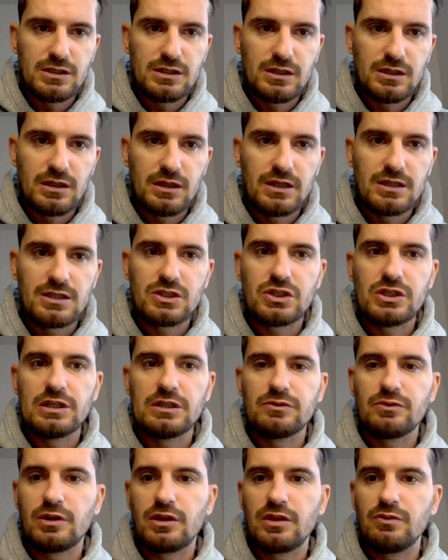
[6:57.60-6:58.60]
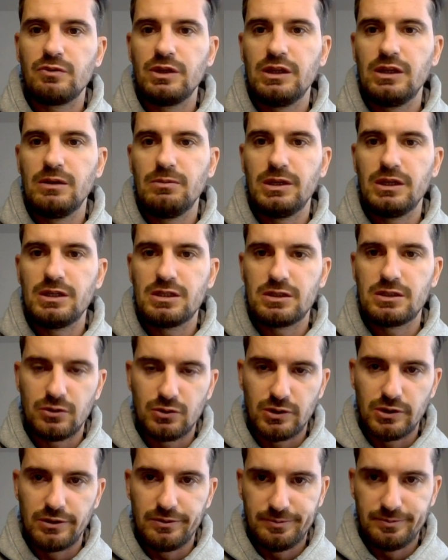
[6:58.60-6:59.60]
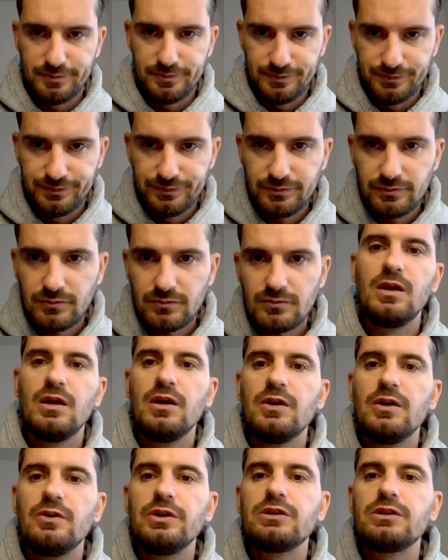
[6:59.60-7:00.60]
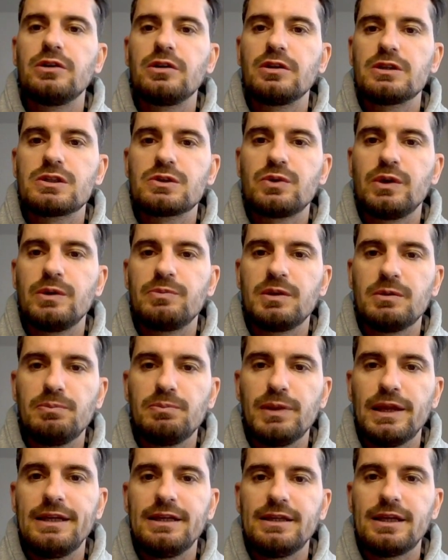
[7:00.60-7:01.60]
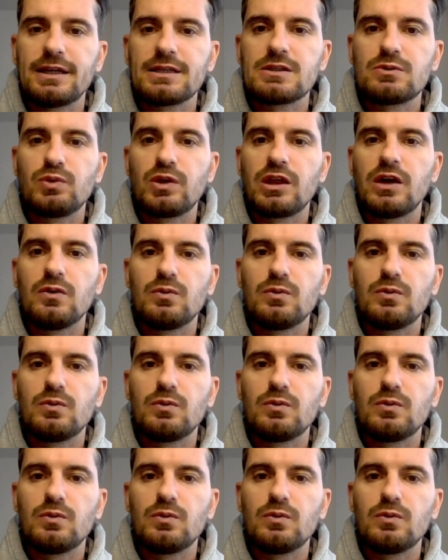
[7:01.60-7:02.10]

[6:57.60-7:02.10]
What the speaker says: this children 3D mini story. Return the script in plain text without